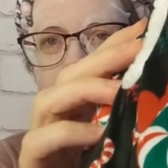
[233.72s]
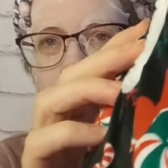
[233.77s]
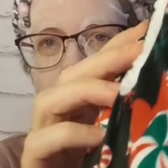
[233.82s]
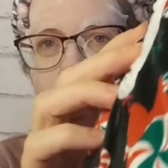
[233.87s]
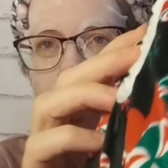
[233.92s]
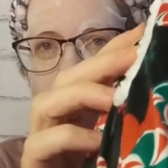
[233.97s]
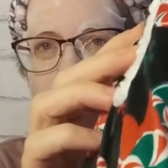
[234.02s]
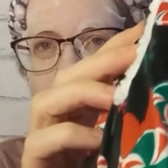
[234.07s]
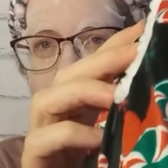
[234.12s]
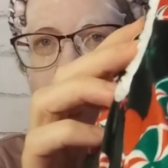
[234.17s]

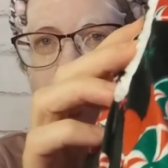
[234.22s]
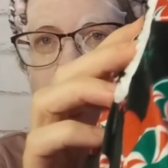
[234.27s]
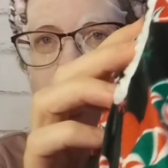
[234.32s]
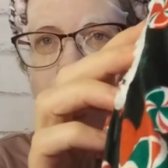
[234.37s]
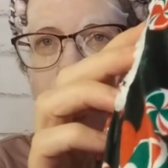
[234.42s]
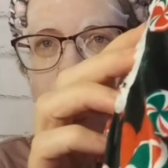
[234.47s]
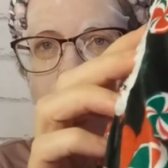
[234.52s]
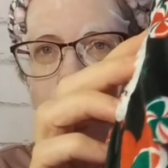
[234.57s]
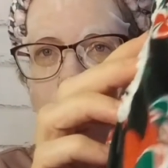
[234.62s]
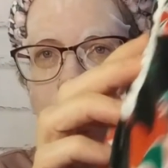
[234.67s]
candy
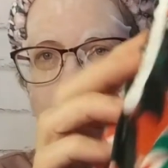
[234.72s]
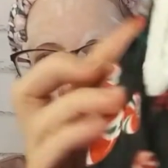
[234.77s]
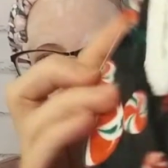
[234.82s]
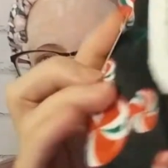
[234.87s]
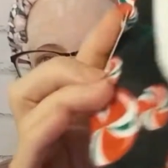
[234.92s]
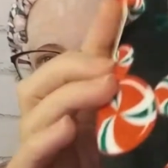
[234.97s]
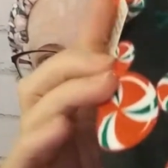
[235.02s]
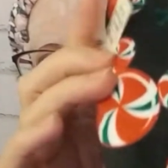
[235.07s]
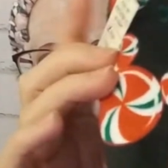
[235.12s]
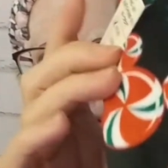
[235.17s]
shapes. I
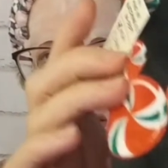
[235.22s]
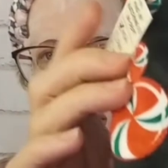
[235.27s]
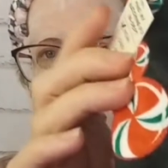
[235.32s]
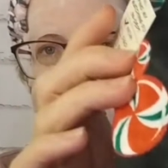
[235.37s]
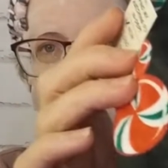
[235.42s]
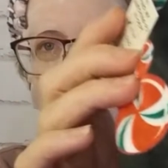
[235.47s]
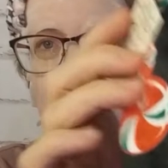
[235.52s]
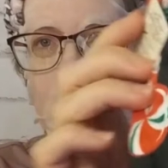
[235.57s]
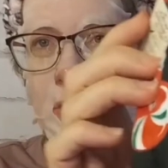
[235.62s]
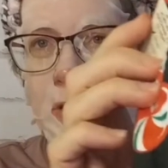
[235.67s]
just thought
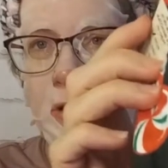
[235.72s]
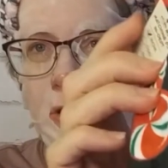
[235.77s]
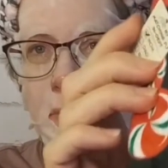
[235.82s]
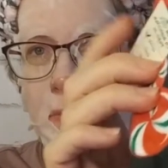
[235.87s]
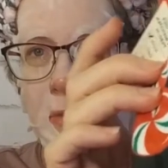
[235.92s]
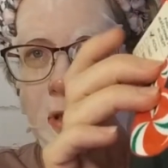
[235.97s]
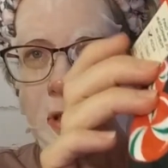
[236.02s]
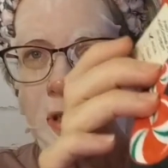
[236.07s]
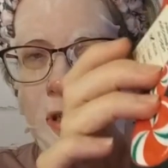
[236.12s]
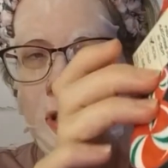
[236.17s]
they were
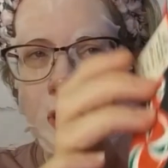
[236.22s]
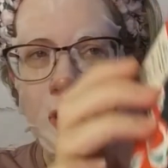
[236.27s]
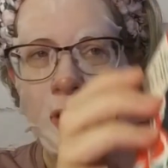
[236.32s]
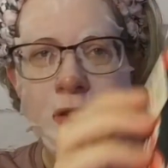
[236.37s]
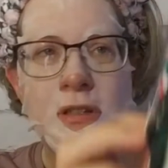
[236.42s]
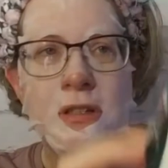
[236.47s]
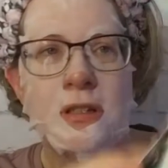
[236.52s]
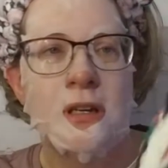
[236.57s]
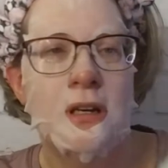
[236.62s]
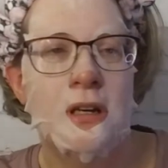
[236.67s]
super
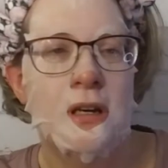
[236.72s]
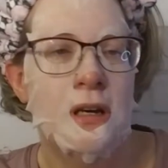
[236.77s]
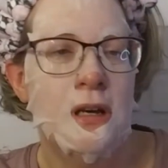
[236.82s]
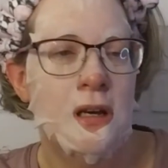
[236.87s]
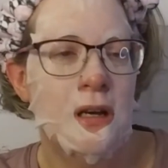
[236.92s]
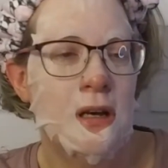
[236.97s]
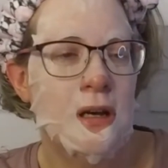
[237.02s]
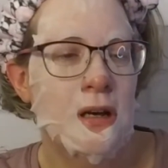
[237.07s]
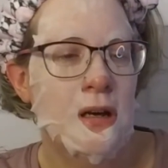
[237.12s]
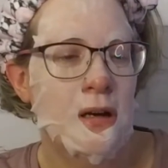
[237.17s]
cute.
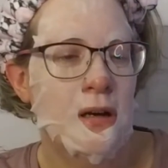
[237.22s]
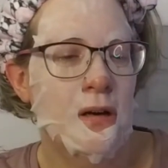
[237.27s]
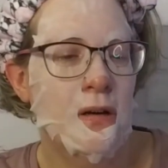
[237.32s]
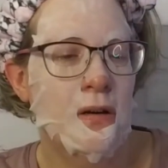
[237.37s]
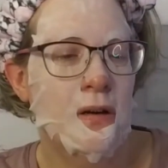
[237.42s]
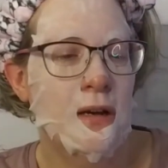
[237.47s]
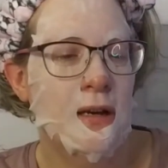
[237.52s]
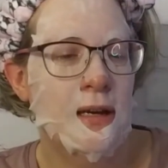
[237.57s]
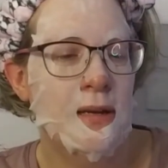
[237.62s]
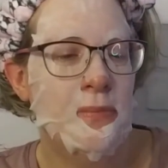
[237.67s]

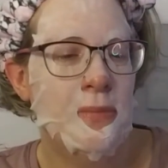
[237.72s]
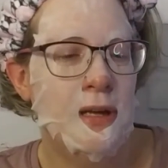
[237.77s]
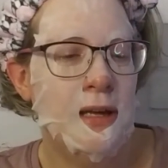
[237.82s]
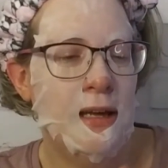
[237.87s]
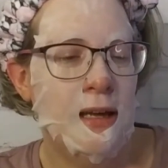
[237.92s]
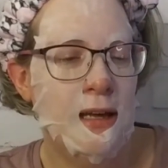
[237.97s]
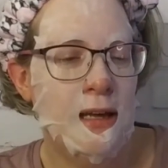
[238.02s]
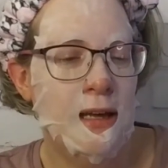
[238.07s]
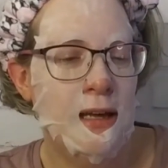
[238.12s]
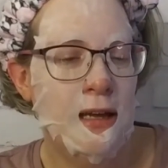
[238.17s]
I
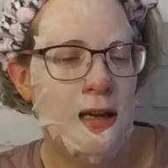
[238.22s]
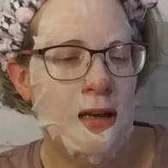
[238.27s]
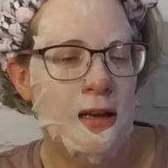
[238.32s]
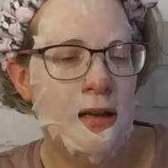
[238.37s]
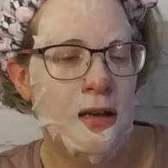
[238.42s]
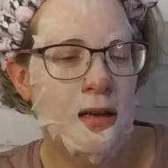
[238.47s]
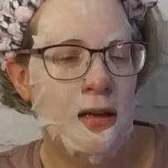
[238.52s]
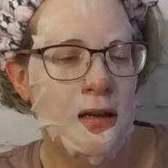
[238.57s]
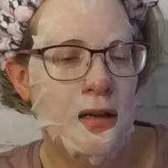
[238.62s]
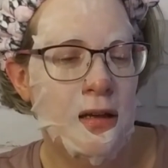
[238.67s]
paid
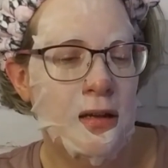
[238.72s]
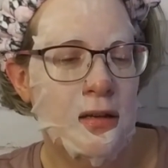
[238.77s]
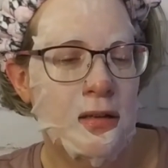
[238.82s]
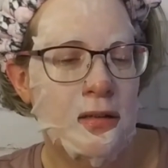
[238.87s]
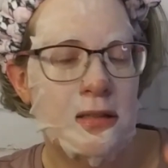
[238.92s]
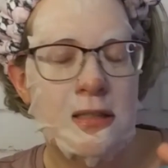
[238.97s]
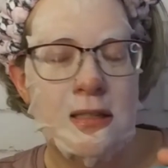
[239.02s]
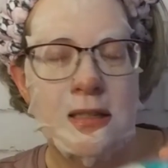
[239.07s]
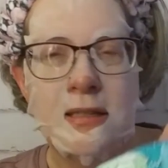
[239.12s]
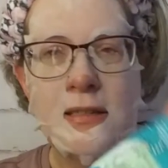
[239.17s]

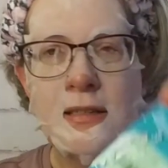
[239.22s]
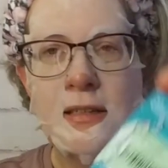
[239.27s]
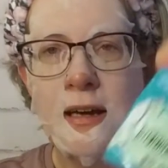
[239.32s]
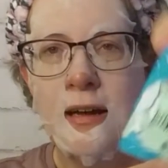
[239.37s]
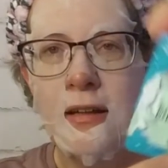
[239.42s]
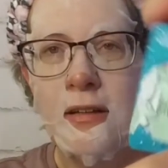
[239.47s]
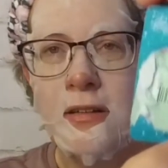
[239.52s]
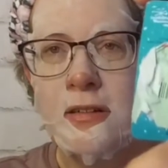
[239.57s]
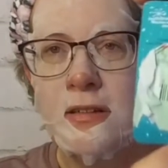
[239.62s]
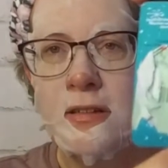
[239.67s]
six
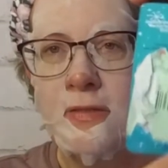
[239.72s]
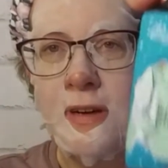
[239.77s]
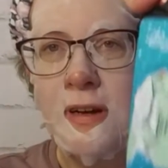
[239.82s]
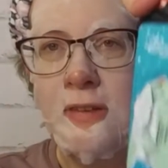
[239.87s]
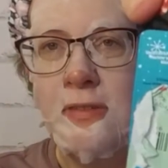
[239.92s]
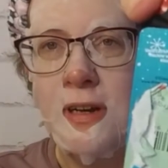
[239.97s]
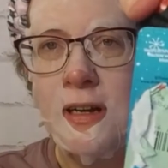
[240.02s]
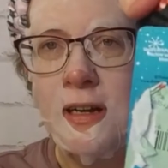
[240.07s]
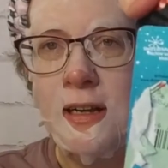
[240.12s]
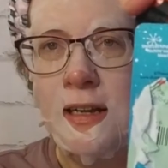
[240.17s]
dollars
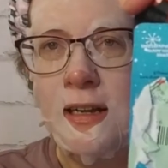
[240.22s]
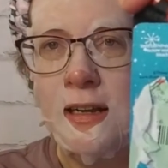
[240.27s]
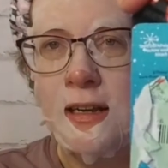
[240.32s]
five ninety